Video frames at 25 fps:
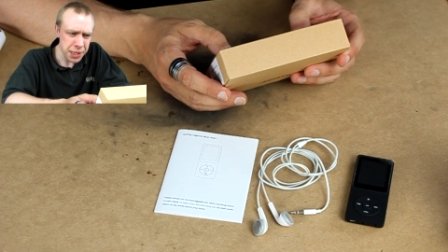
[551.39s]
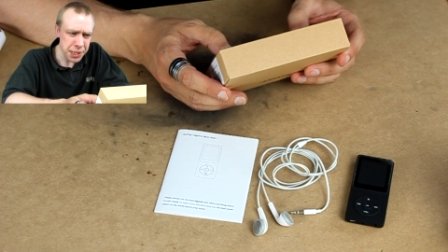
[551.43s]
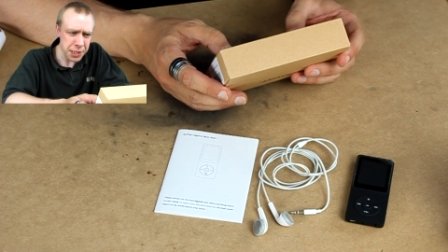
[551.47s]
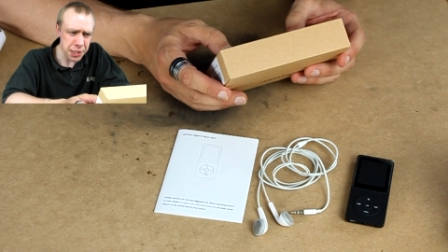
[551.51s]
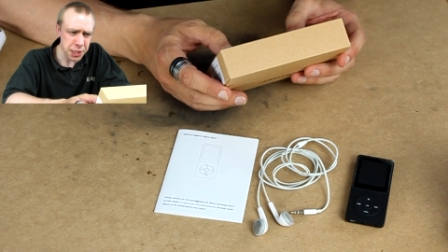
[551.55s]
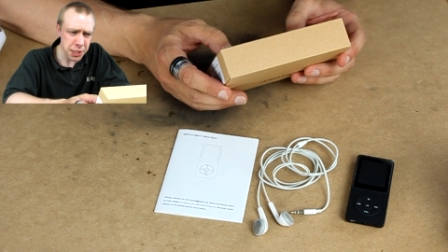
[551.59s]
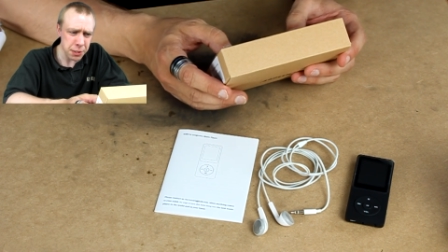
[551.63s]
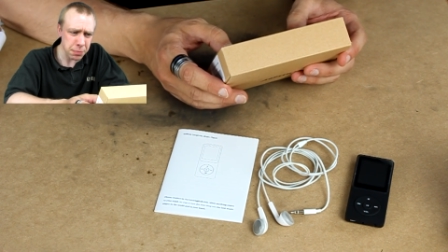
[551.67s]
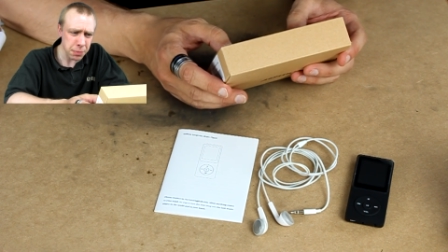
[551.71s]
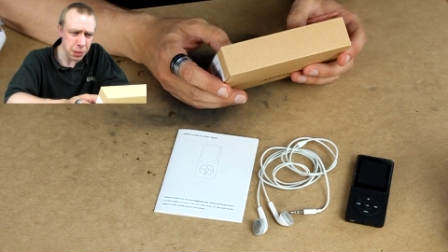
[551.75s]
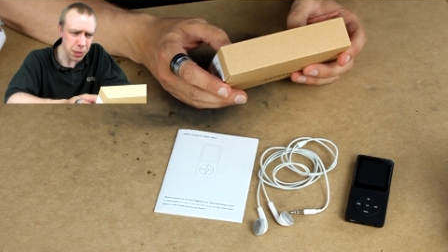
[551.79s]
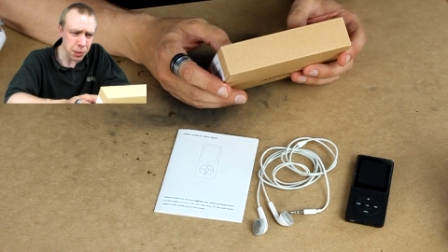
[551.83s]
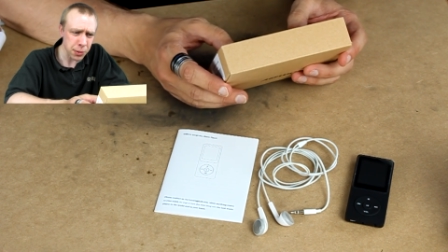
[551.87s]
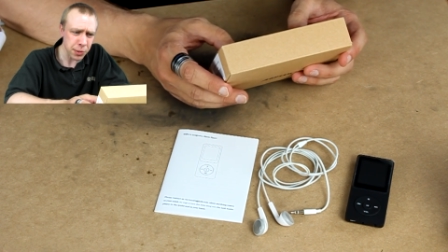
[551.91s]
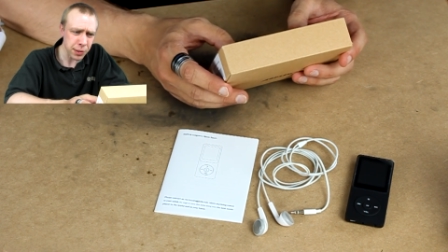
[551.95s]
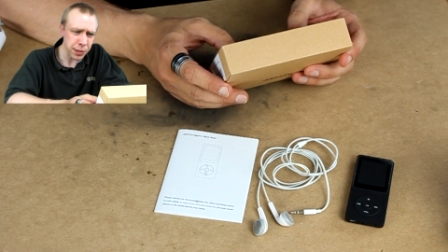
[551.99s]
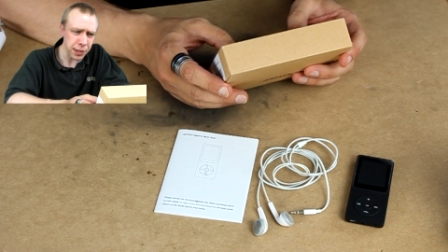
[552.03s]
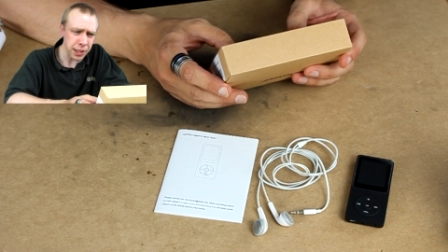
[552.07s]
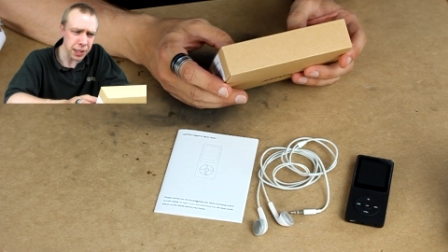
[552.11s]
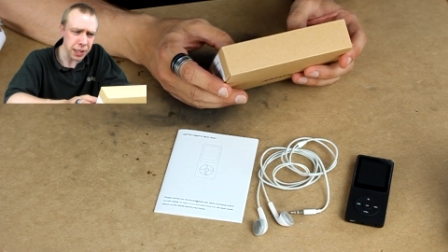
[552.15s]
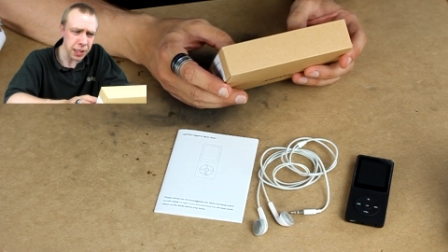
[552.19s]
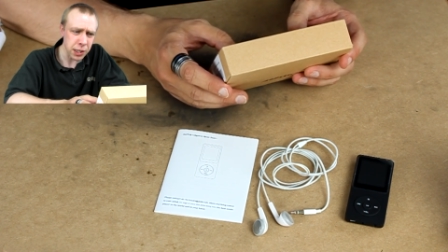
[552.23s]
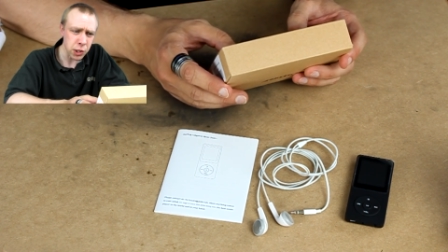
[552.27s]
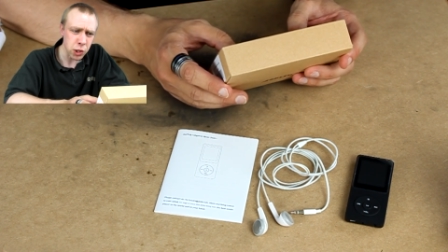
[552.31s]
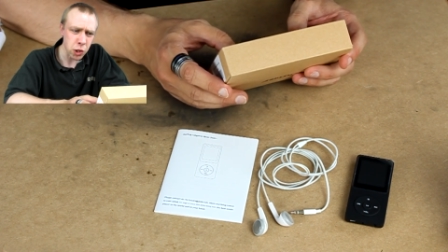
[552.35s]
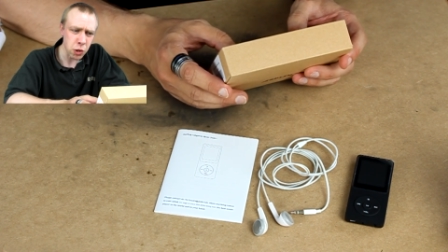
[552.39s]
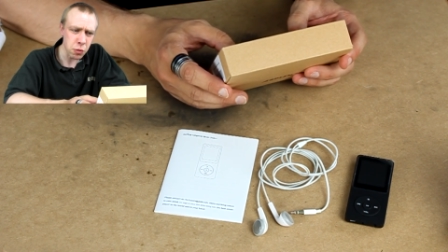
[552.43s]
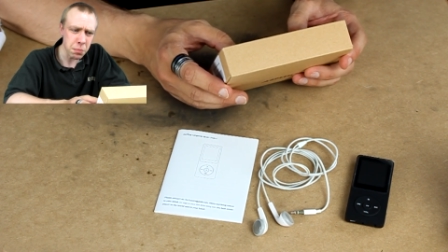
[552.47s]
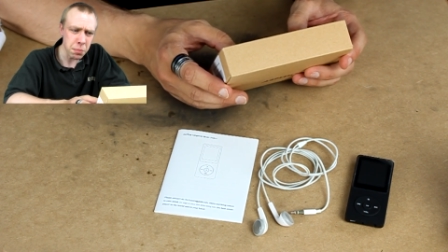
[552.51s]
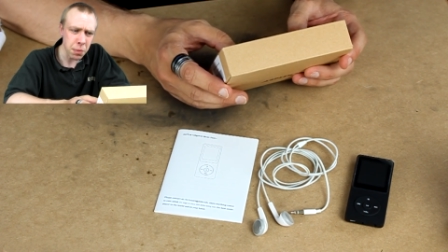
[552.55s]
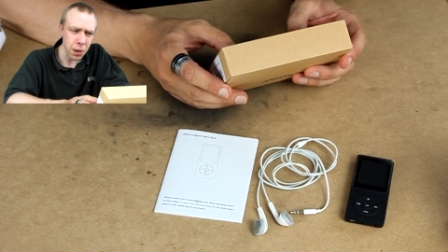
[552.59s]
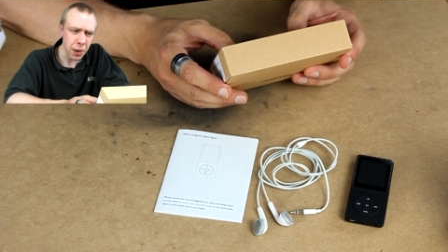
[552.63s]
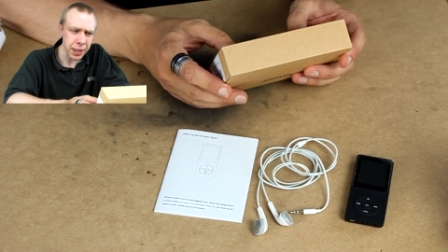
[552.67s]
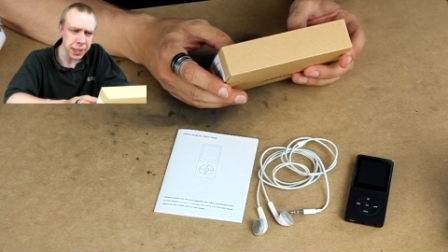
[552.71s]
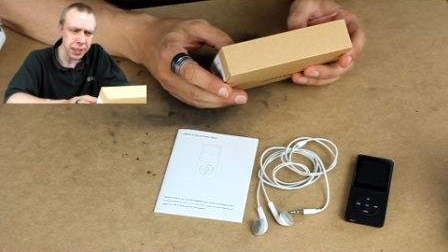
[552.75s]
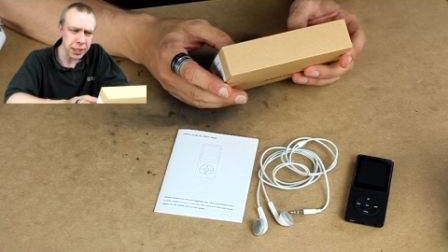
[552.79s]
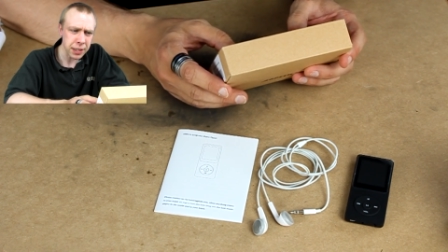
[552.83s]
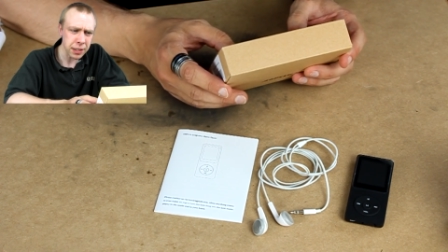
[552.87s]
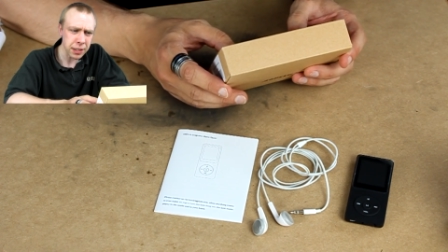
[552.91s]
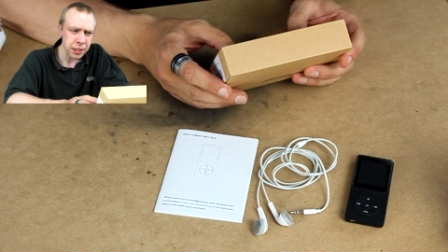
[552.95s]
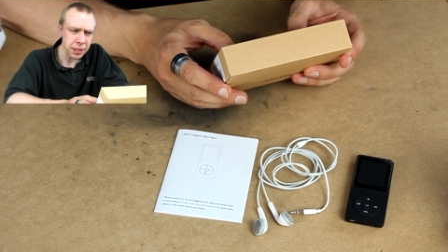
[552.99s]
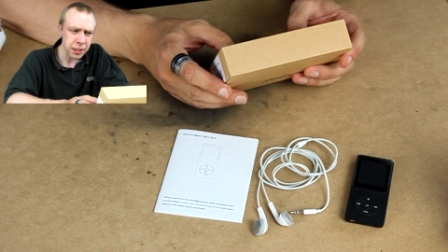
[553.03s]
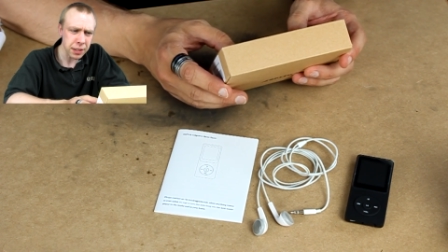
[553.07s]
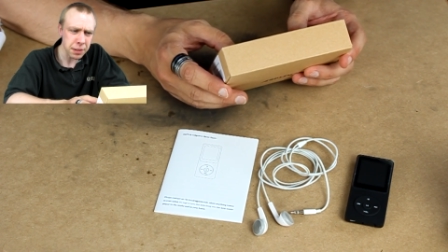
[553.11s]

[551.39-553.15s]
it smoothly, you might